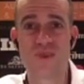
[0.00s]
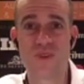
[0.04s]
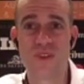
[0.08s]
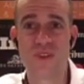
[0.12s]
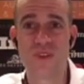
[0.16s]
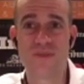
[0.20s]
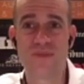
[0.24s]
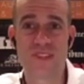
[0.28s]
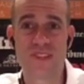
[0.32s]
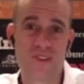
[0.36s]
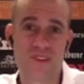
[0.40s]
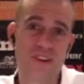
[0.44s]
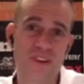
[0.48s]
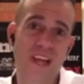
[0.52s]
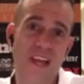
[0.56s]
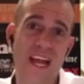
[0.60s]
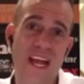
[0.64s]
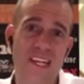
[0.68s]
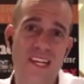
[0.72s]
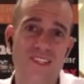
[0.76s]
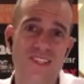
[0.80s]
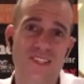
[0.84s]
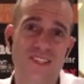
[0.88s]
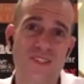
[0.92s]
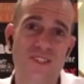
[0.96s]
but there are
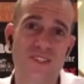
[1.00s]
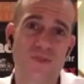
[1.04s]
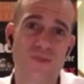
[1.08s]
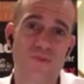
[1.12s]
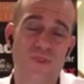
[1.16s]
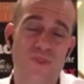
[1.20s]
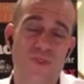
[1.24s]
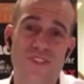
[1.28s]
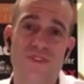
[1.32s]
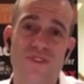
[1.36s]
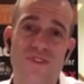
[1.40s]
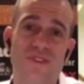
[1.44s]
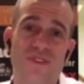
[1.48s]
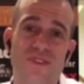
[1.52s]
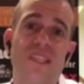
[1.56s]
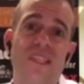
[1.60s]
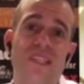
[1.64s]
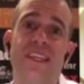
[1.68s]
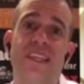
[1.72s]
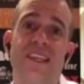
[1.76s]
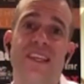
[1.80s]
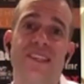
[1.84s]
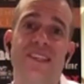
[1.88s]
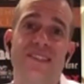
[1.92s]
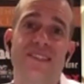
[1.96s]
actions we certainly
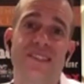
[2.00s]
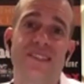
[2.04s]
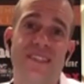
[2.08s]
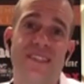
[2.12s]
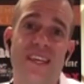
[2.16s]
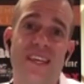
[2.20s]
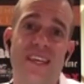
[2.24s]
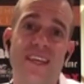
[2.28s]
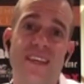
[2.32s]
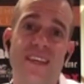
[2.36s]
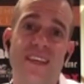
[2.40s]
needed to take